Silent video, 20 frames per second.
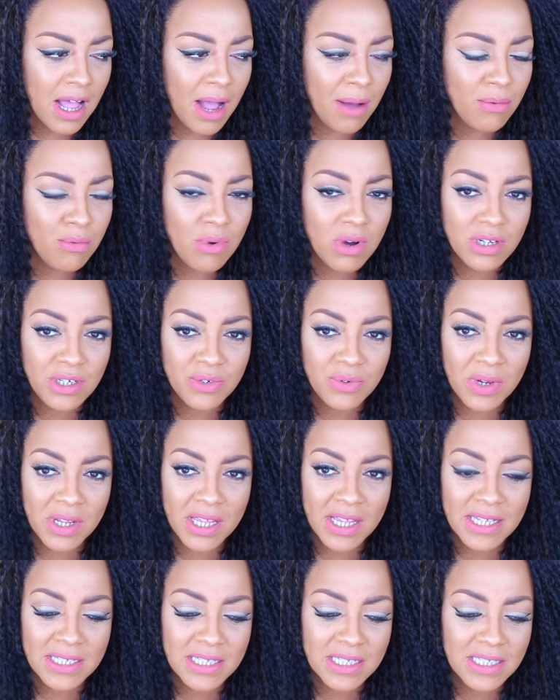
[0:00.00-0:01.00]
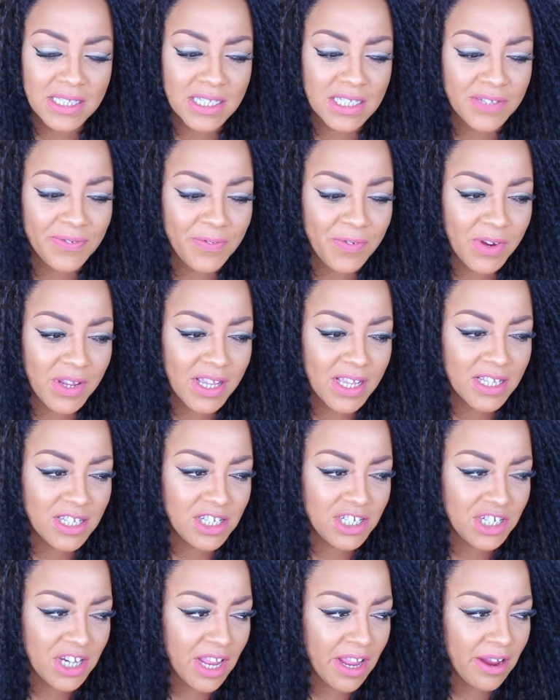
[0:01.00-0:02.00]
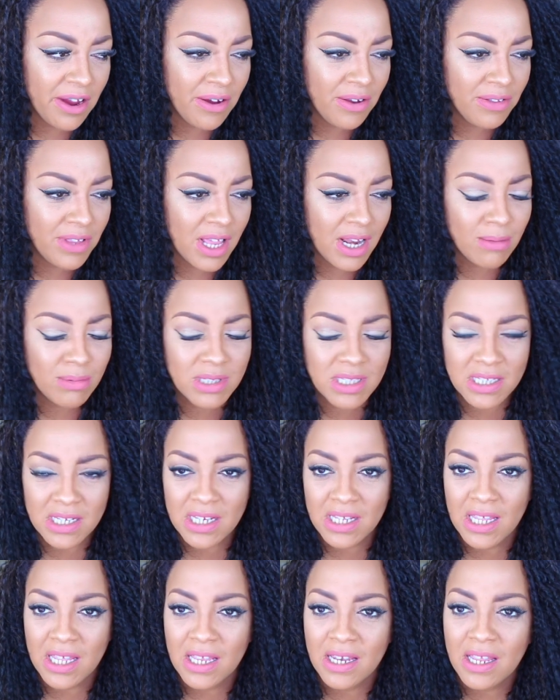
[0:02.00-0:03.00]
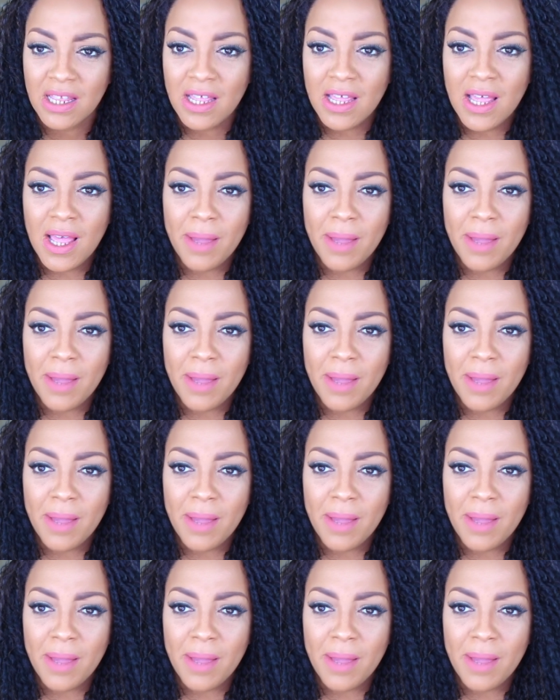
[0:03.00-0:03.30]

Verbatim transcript: I'm wondering, is it this freaking chair that I'm sitting in?